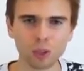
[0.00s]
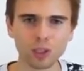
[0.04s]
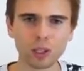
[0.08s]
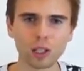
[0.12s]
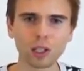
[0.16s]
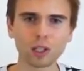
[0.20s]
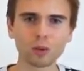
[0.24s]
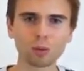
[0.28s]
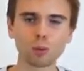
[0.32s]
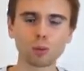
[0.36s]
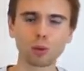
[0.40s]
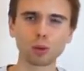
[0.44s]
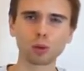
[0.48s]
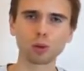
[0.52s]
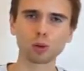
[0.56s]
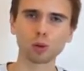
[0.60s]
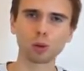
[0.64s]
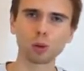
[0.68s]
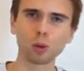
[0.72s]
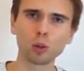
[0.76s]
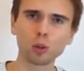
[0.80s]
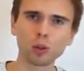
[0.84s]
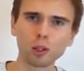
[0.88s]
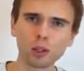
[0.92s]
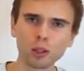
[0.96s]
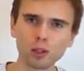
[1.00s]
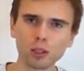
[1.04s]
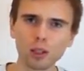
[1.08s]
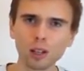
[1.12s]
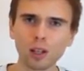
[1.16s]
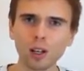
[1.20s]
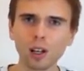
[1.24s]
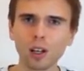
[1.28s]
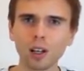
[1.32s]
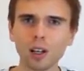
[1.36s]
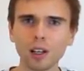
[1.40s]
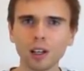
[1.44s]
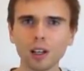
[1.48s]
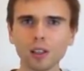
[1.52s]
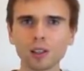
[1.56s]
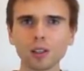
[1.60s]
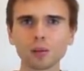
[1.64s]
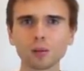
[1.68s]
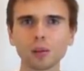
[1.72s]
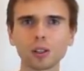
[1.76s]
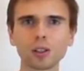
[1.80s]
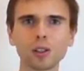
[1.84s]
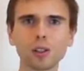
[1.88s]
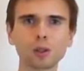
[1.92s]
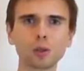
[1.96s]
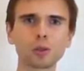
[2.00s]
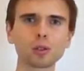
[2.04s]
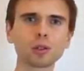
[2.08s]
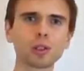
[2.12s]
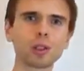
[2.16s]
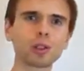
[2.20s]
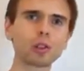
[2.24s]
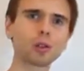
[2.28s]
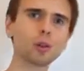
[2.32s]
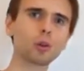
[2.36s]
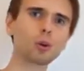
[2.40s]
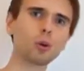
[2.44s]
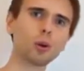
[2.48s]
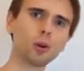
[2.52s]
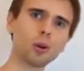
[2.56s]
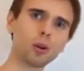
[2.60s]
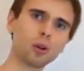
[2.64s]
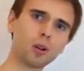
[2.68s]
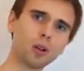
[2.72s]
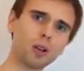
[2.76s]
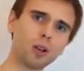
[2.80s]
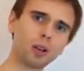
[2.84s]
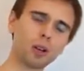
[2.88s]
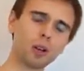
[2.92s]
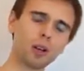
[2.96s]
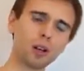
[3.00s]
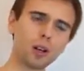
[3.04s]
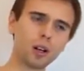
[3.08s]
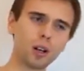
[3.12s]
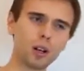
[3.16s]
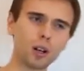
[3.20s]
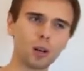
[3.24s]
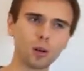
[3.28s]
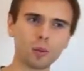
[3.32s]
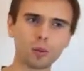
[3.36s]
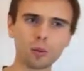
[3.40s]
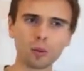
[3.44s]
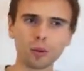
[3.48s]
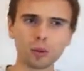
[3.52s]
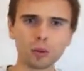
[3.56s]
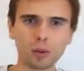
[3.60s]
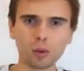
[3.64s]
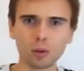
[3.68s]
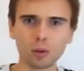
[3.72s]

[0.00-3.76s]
I can sit in the lotus position, and this is very easy for me.